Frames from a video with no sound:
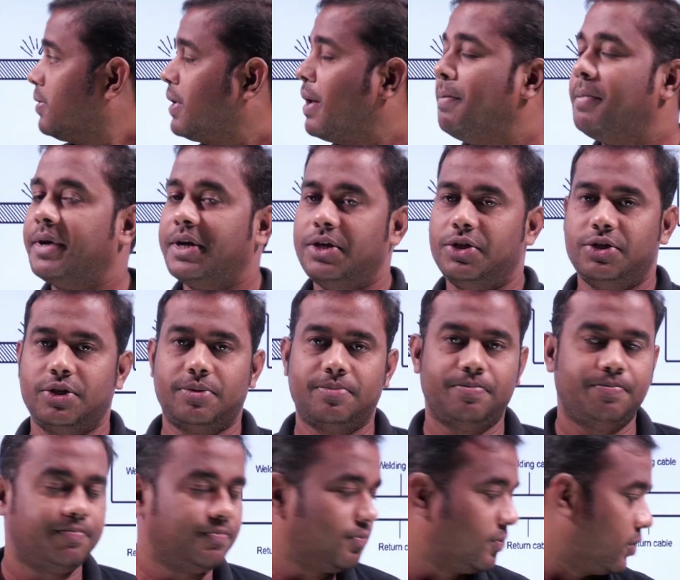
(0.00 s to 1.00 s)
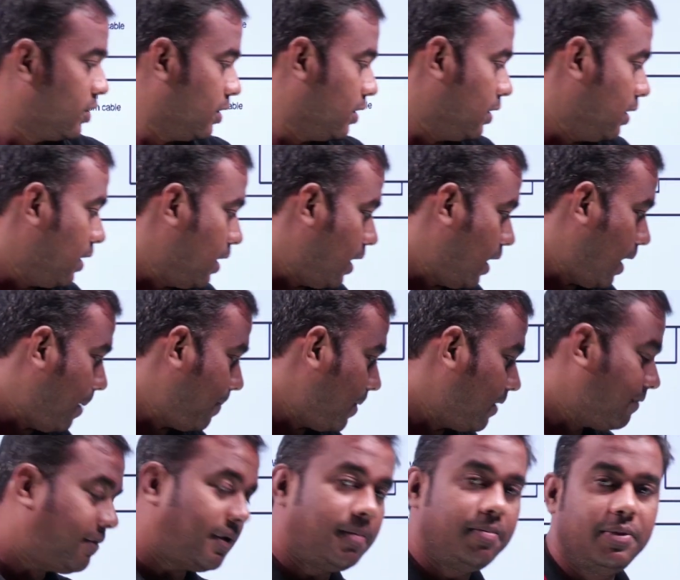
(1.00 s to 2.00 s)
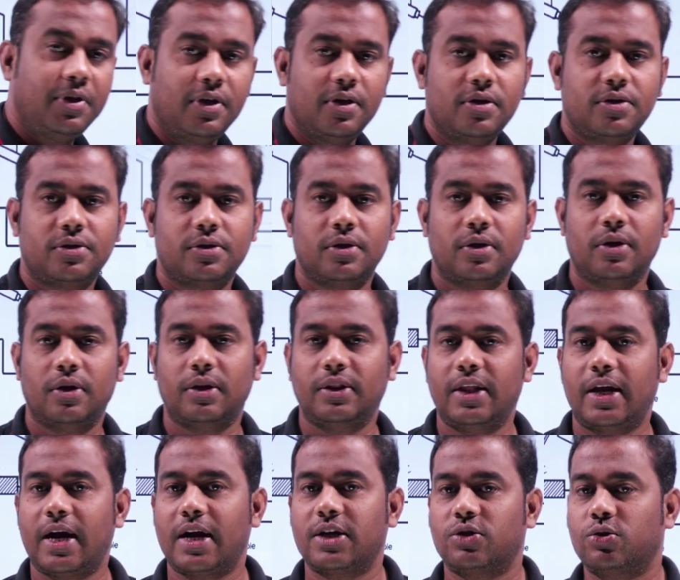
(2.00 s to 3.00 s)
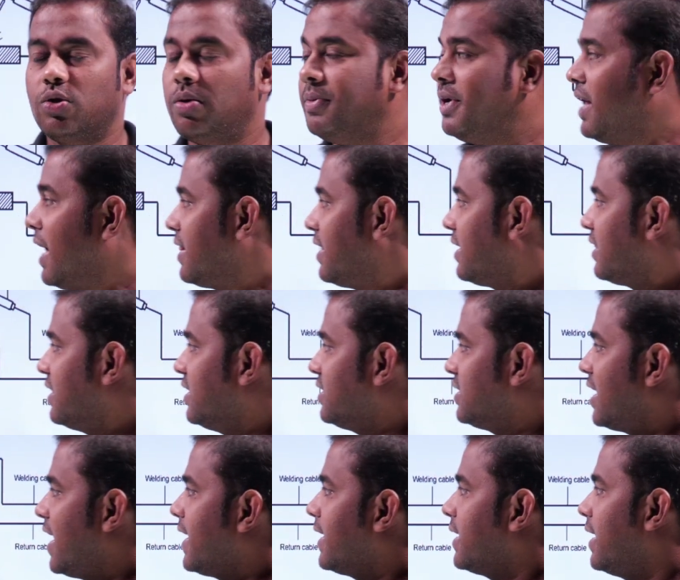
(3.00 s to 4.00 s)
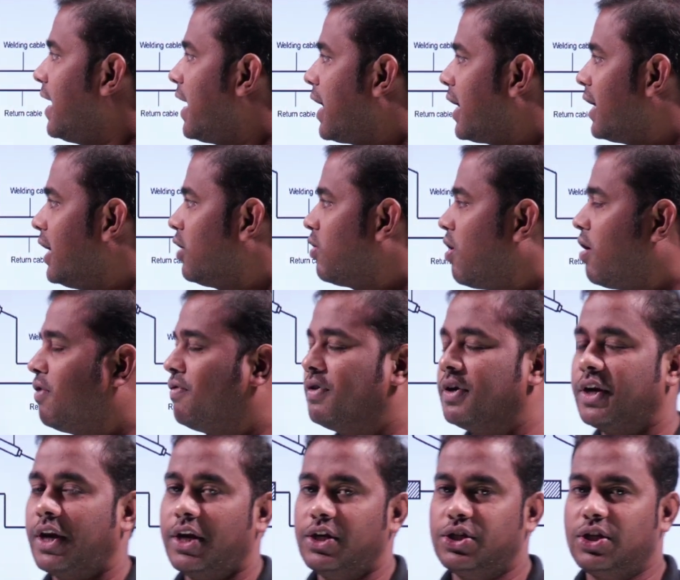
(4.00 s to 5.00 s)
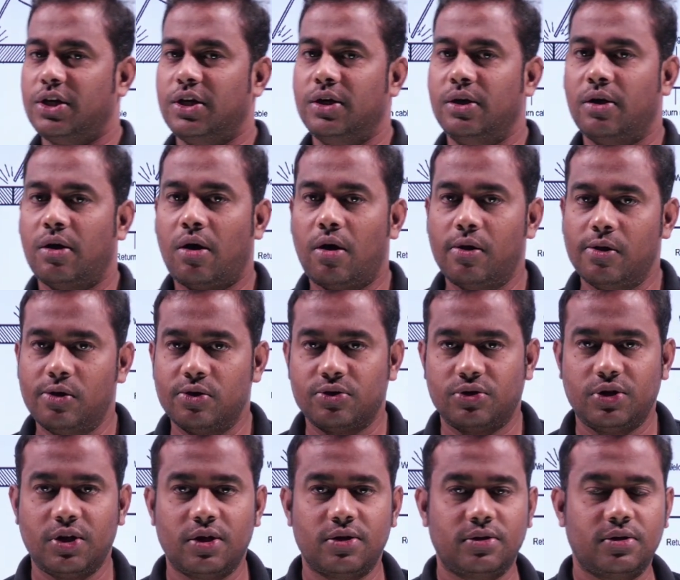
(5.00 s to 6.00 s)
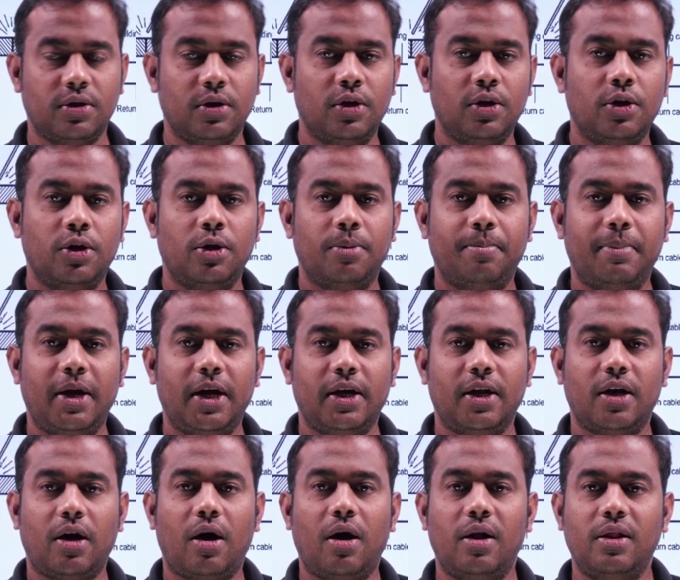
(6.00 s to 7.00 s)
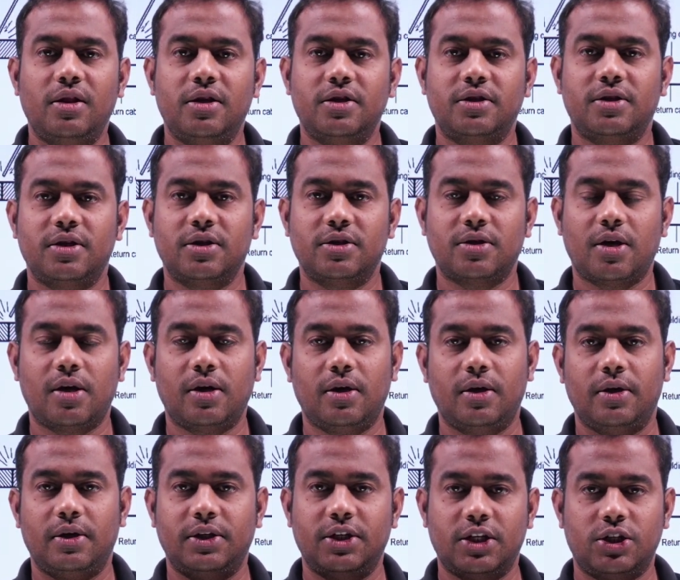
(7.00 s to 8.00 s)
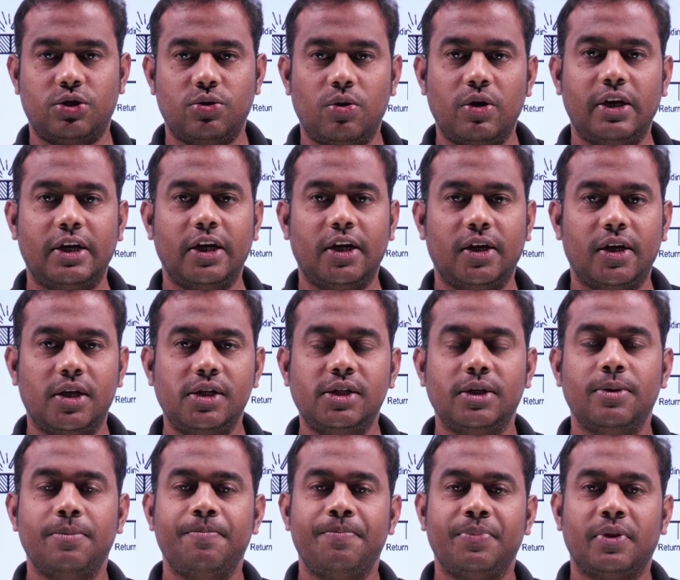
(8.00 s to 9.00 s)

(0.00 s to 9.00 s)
temperature. Apart from this, there are so many other things like electrical configuration, all those things, but all these things are just only details.